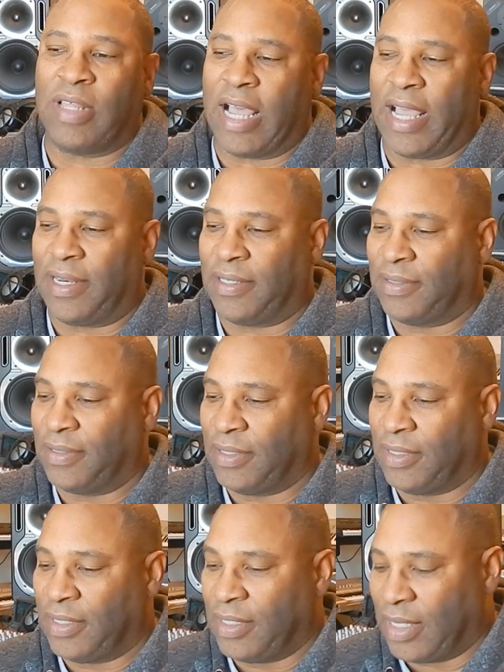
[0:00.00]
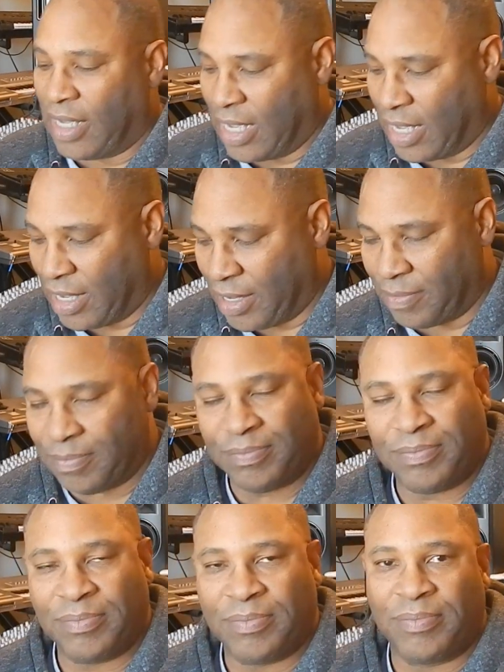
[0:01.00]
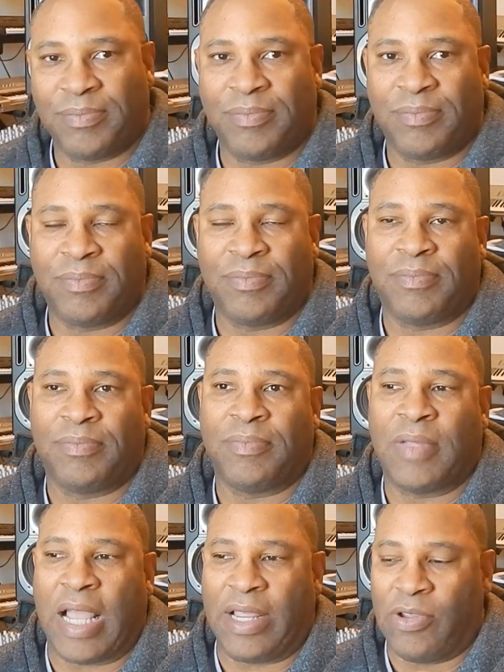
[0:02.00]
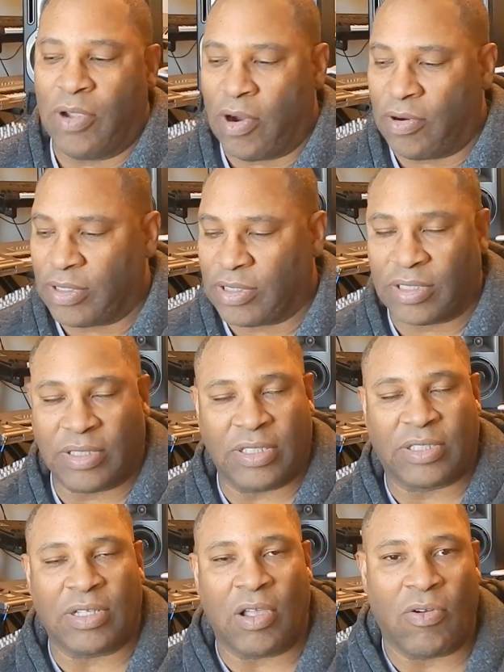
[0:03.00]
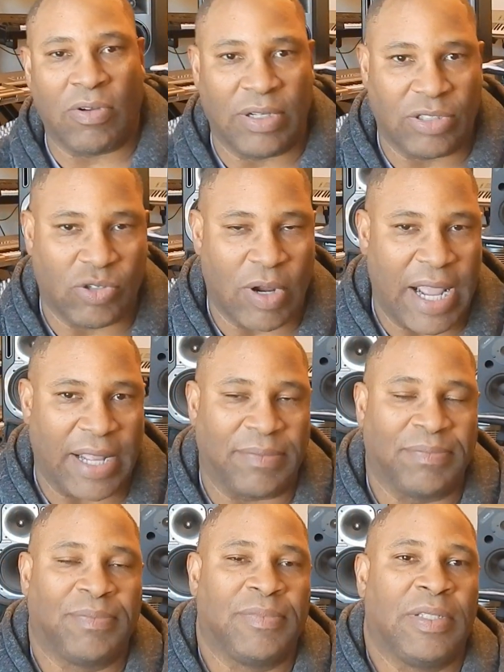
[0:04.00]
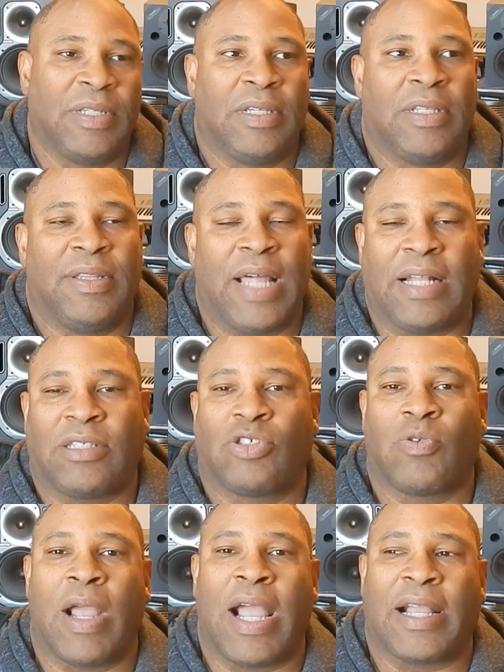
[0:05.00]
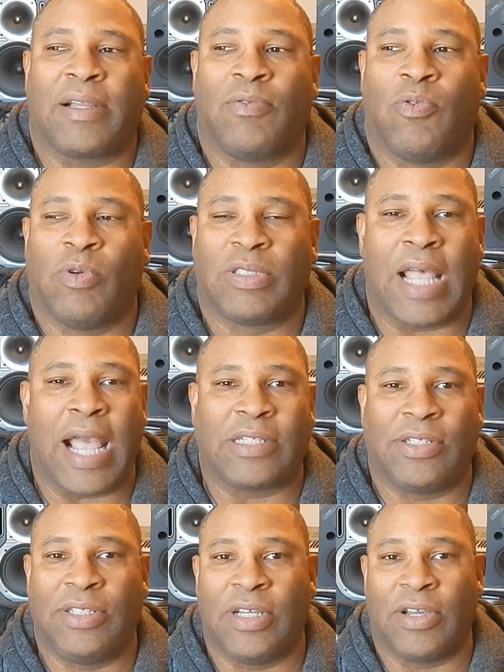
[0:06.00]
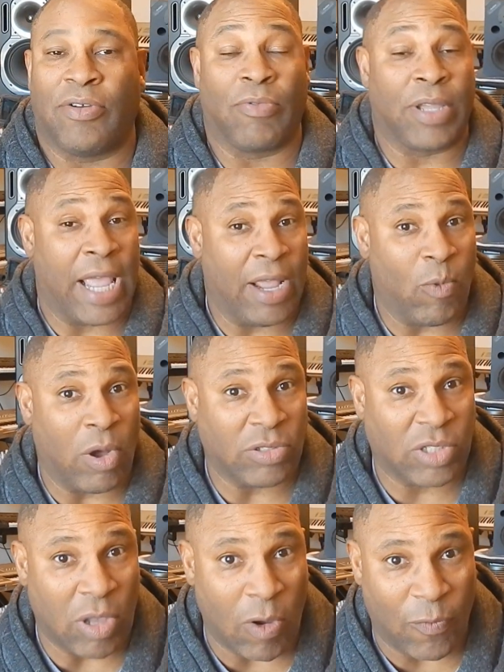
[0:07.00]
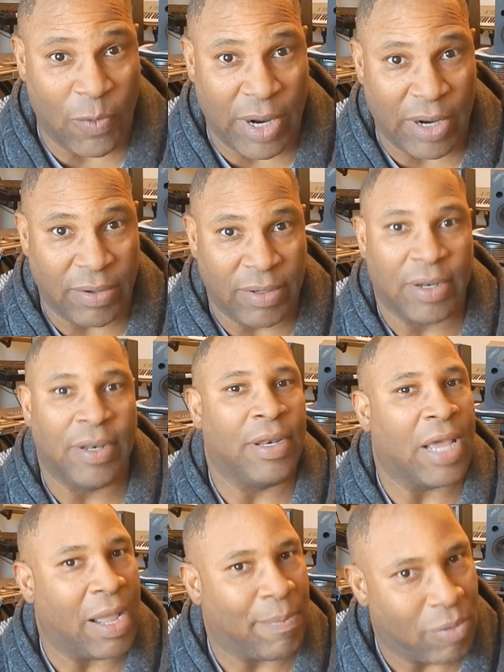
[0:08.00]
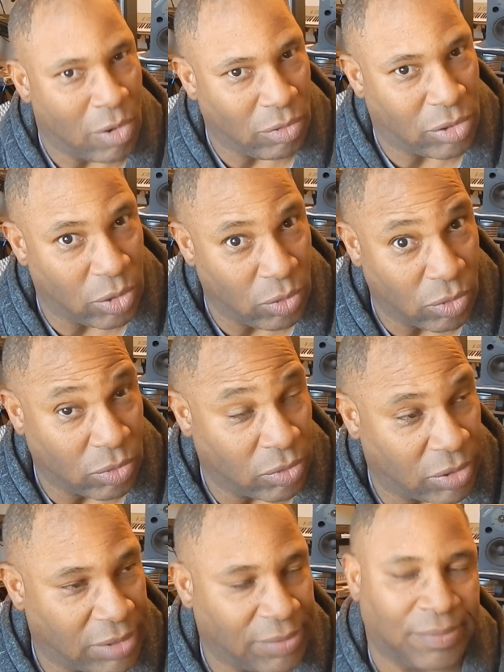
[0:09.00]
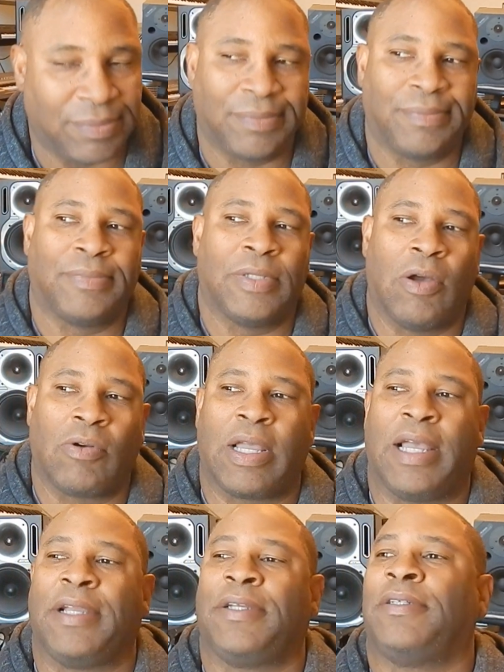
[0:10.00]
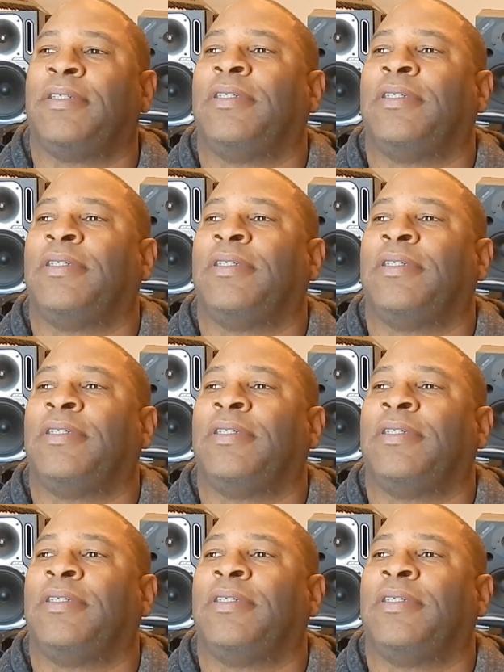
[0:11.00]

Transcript: that, and you heard the song and the track. That track was actually done on Cakewalk software, not Pro Tools. Okay,